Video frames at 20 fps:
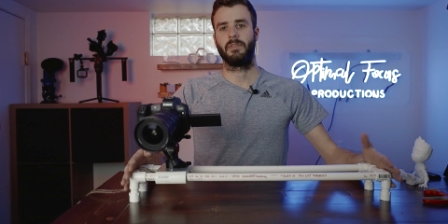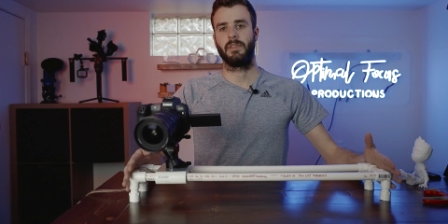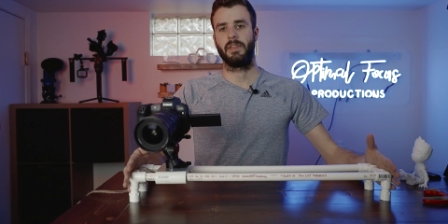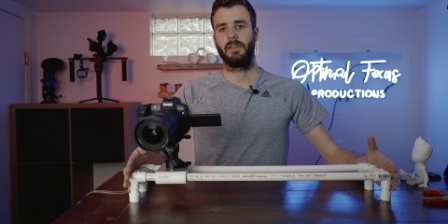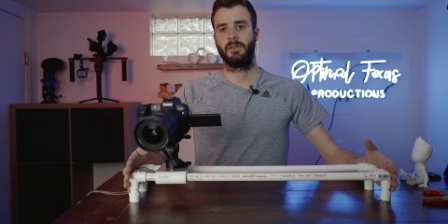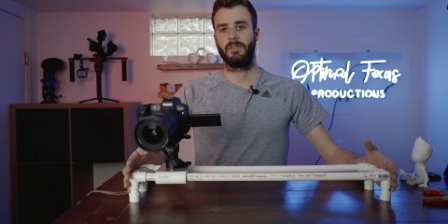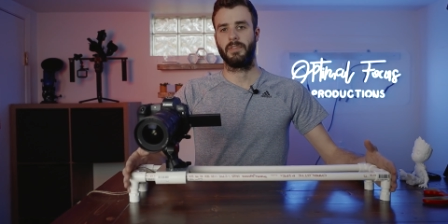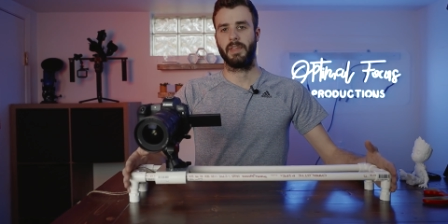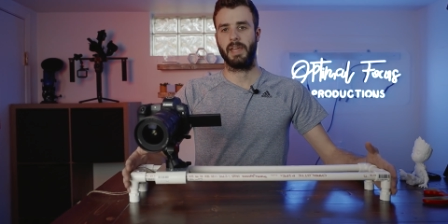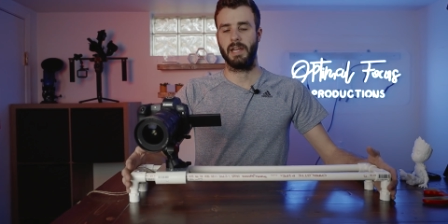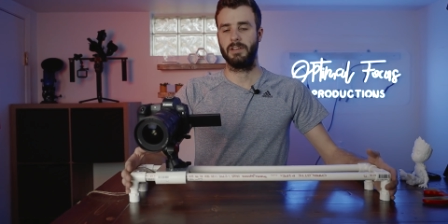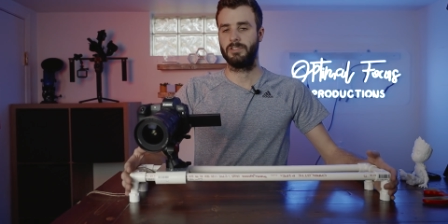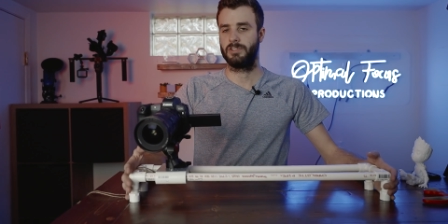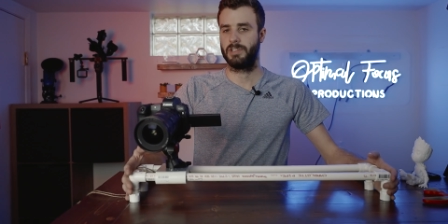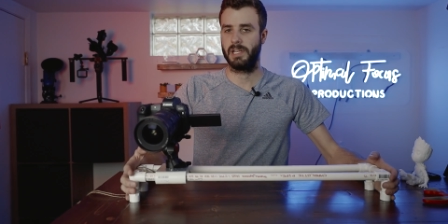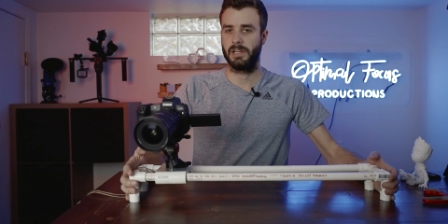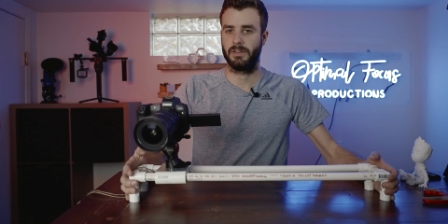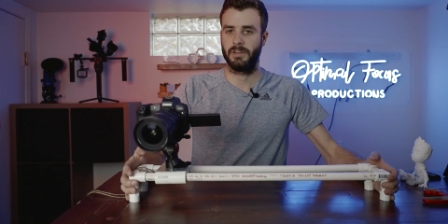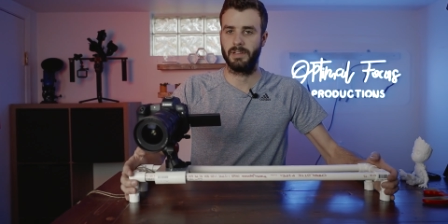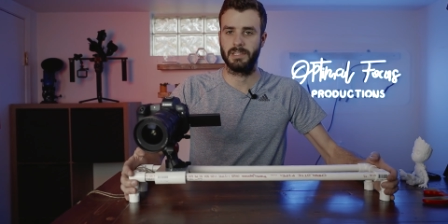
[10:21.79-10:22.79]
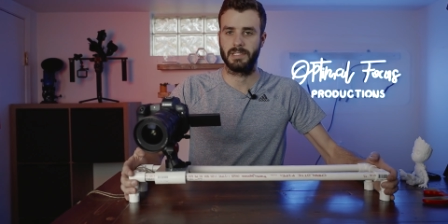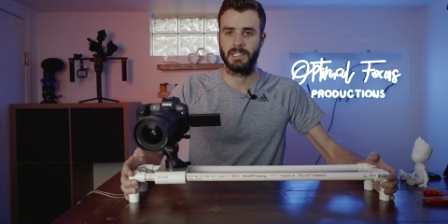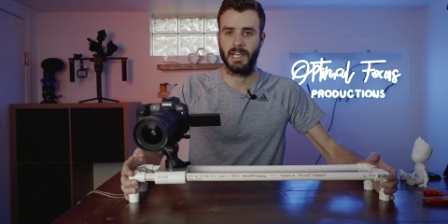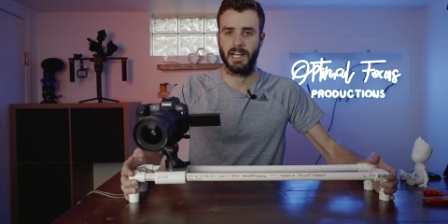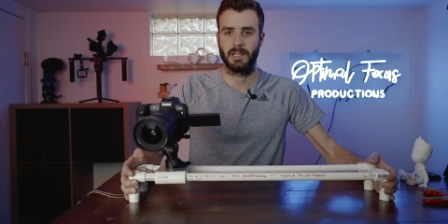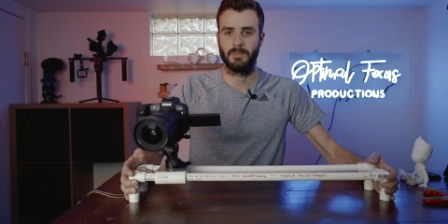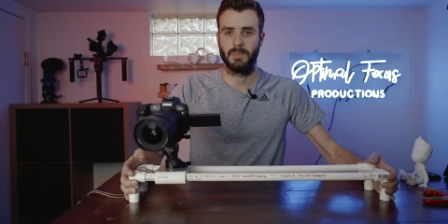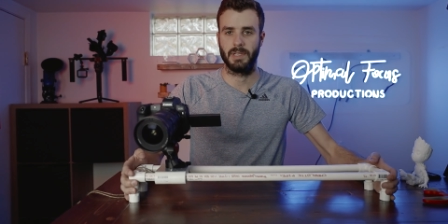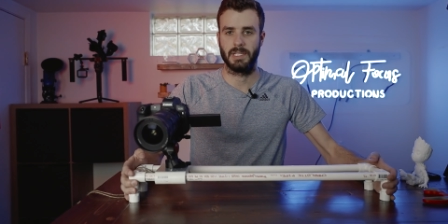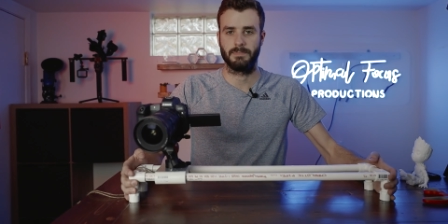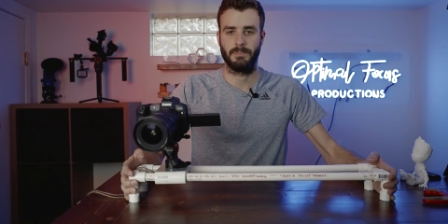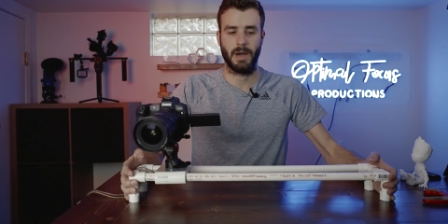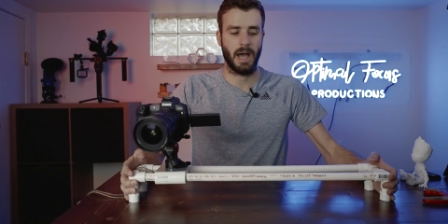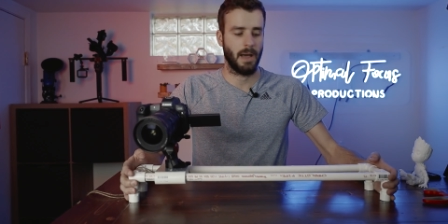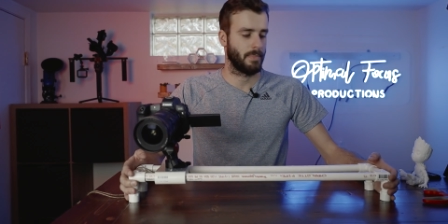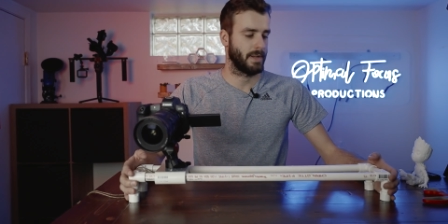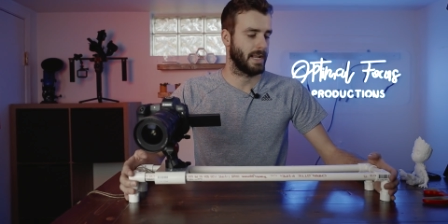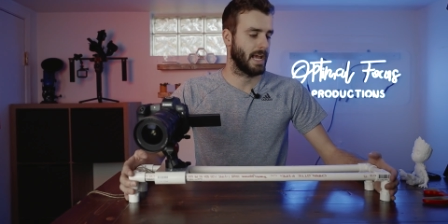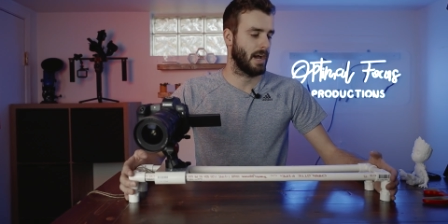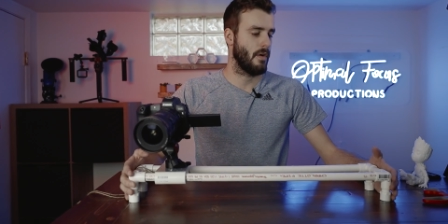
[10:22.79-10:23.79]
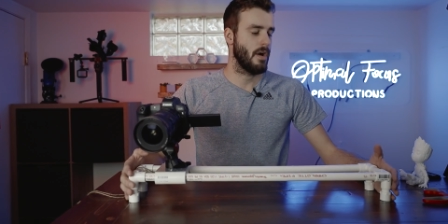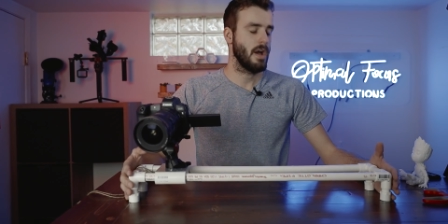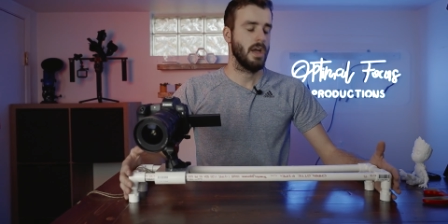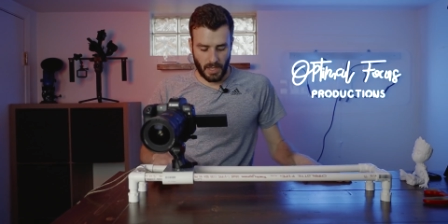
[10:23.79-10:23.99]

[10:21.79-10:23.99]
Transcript: You know, the engineering side of me is popping out,